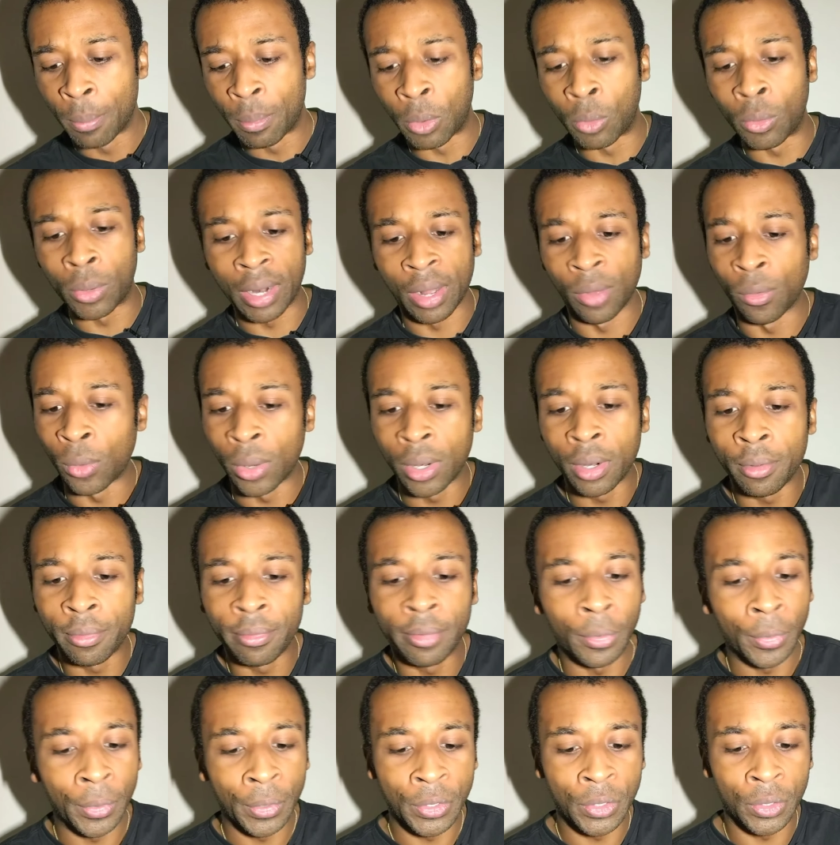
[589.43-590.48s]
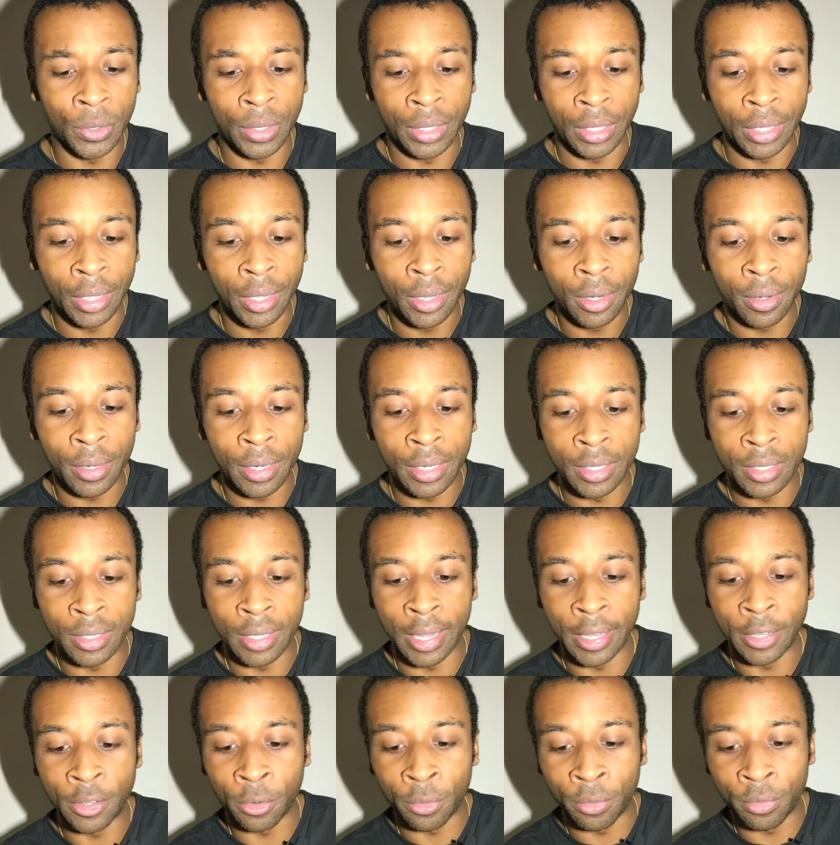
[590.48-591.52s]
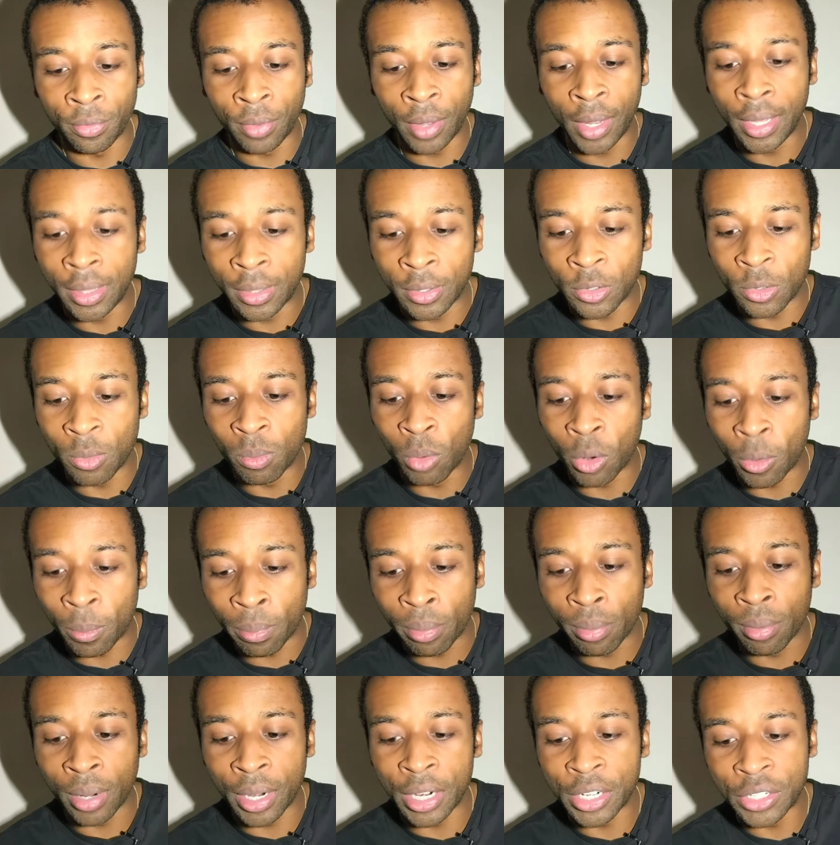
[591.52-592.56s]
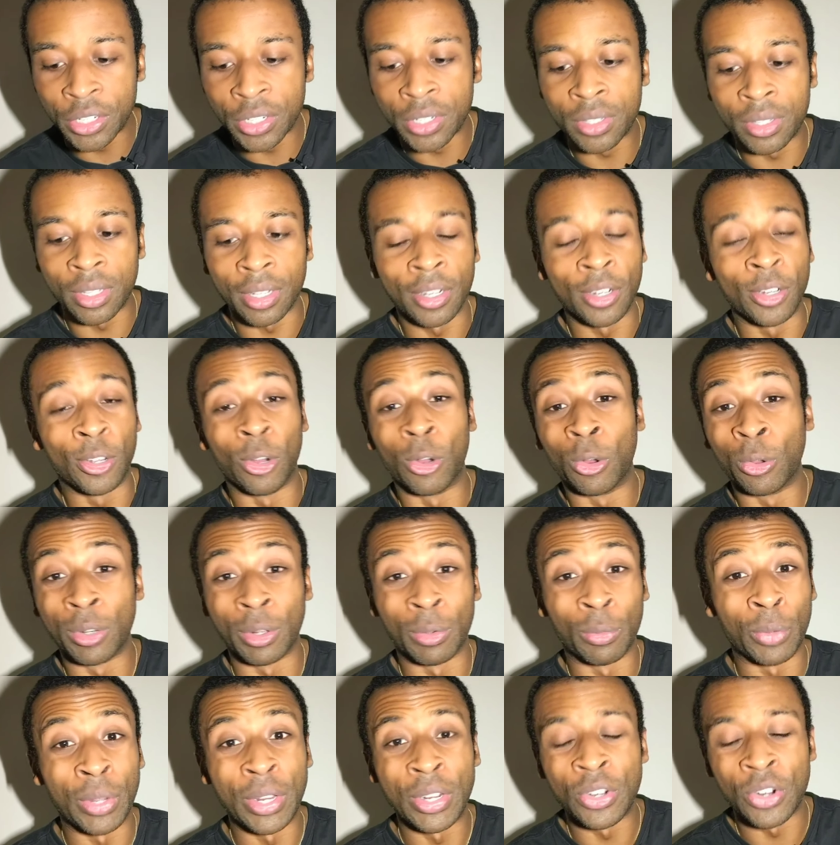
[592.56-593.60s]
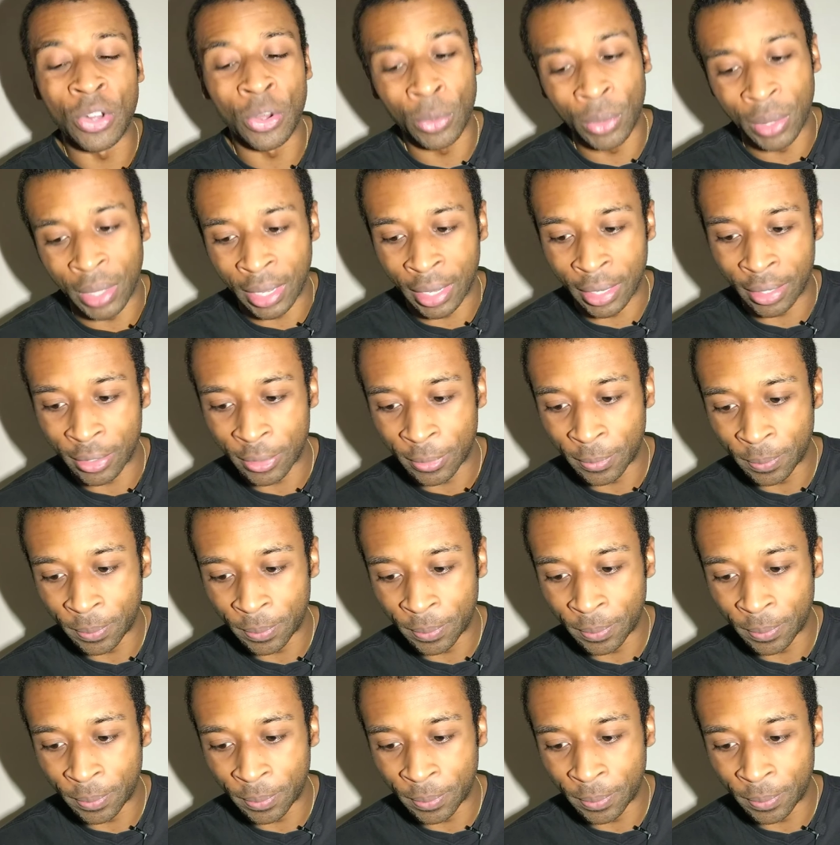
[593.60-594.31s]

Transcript: But what I want to focus on here is that your faith is more precious than gold, and we know that.